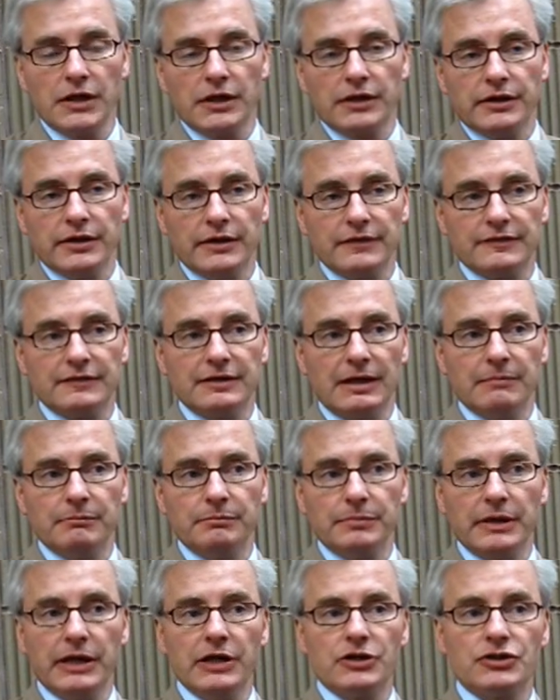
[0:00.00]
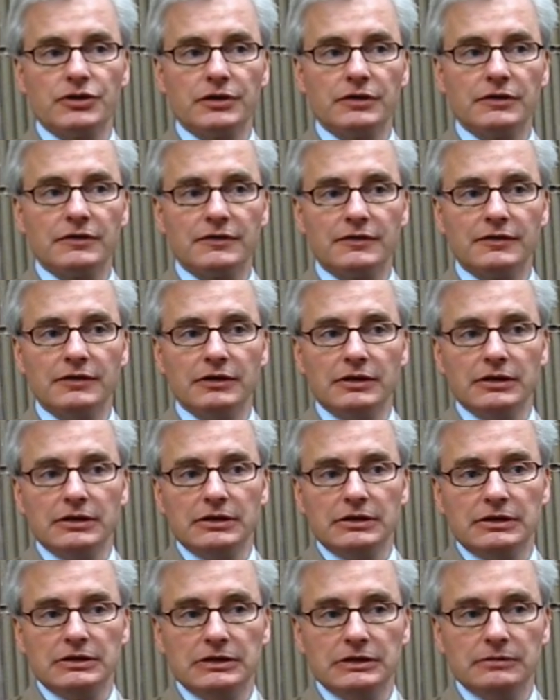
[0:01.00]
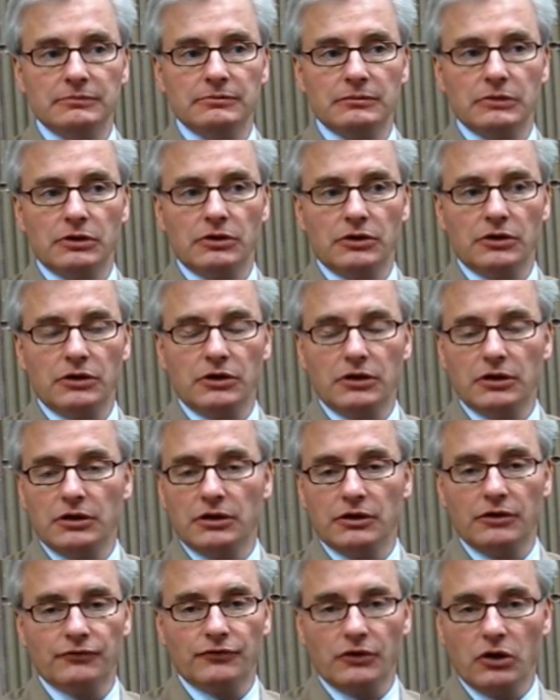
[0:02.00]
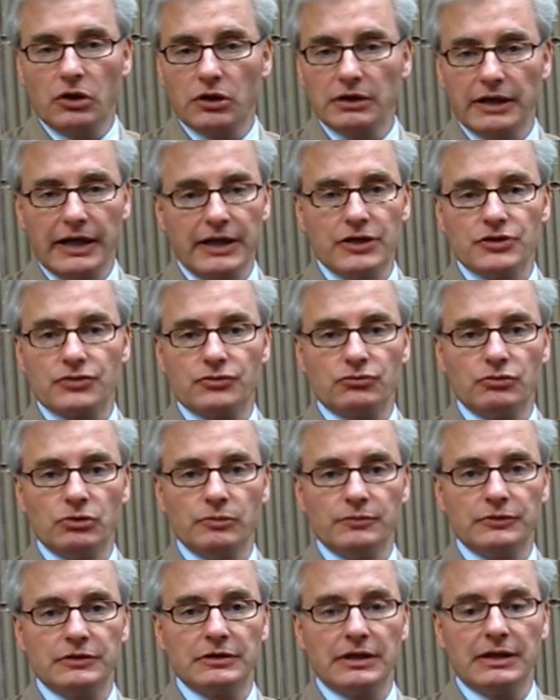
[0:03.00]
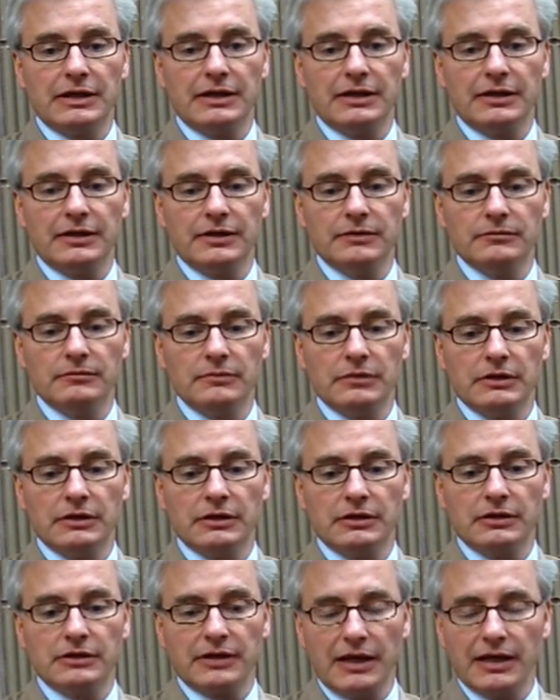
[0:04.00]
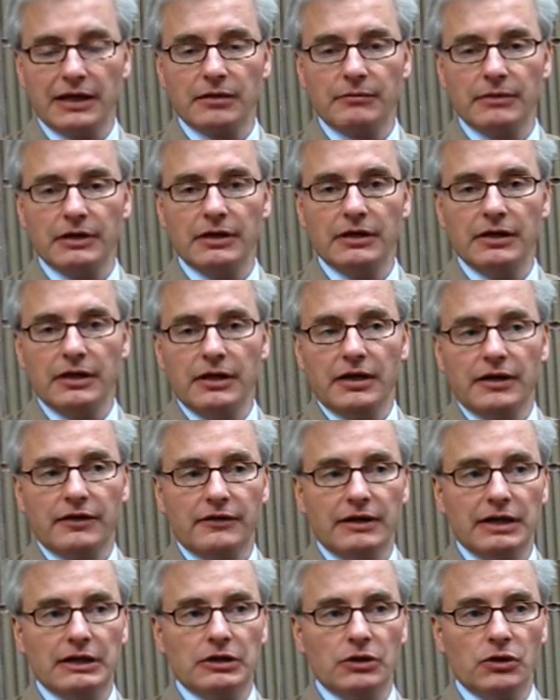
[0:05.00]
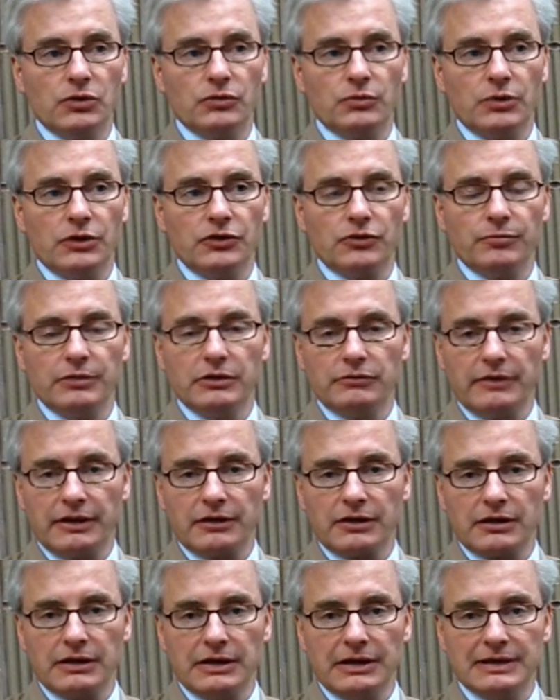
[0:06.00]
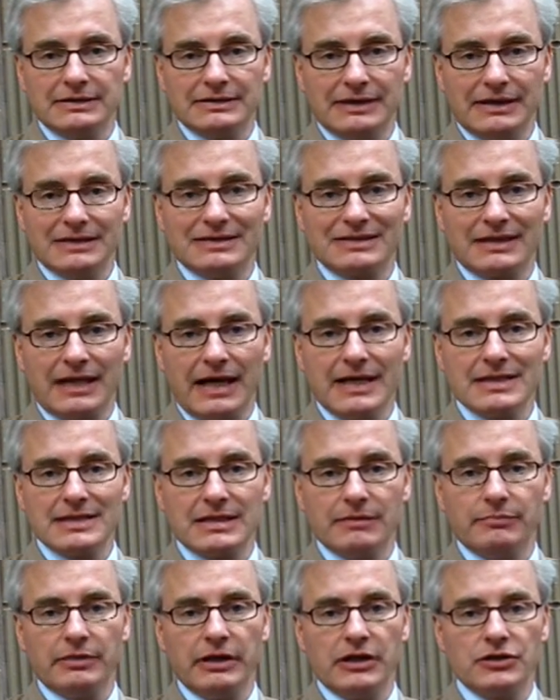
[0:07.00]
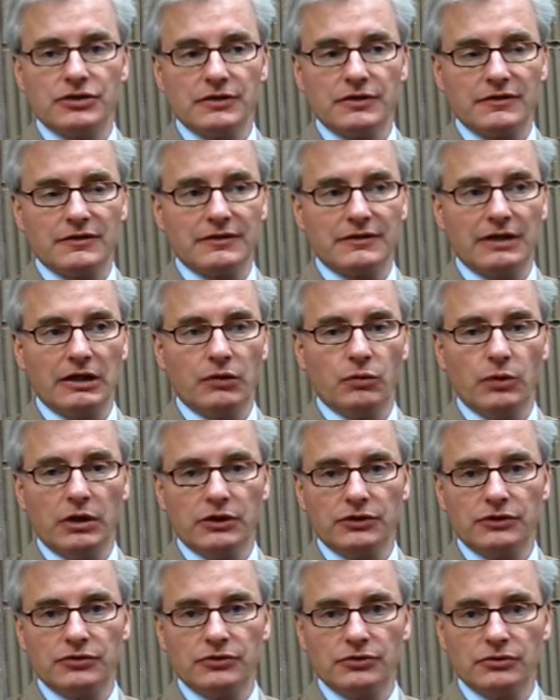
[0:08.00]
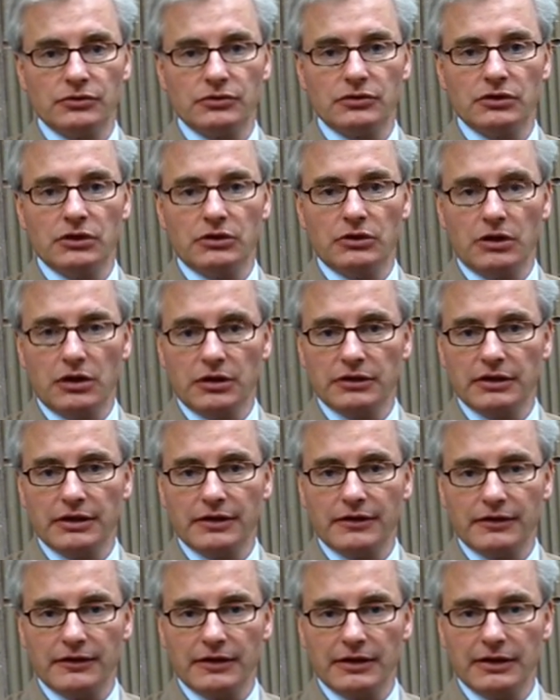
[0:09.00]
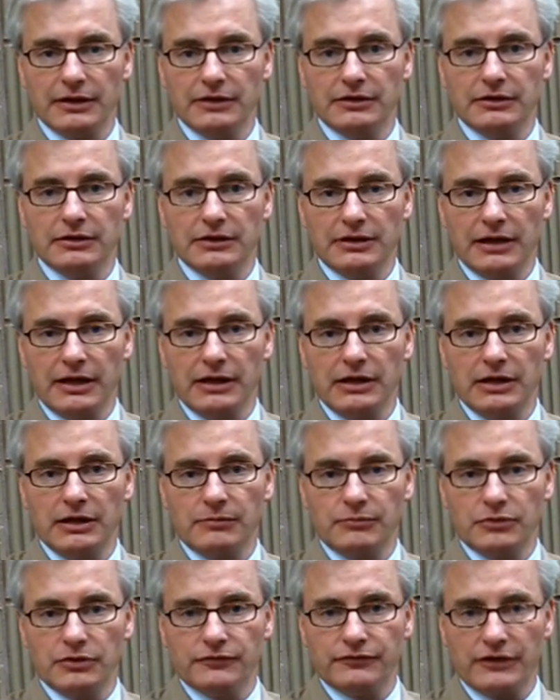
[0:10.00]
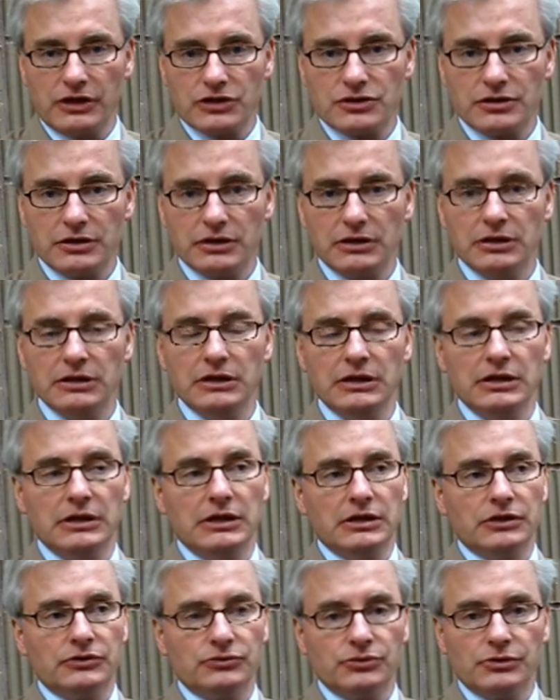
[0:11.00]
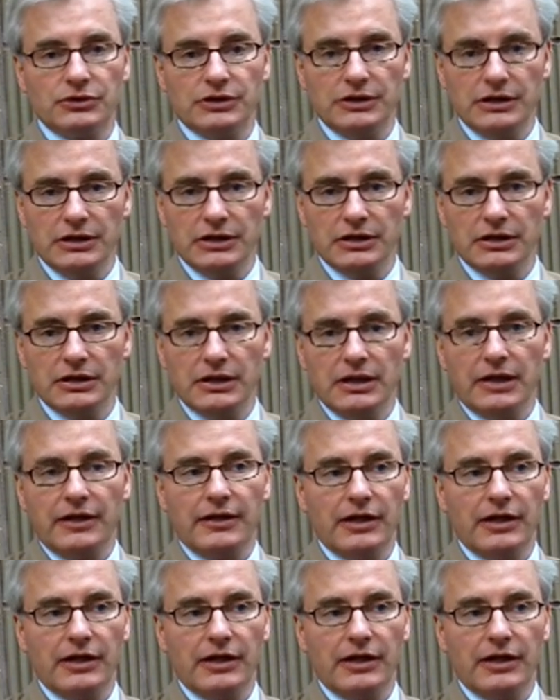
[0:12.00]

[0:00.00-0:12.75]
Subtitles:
Yes, some patients of all age groups are telling me they don't want to be recognized as cancer patients. They want to go on in their daily professional routine.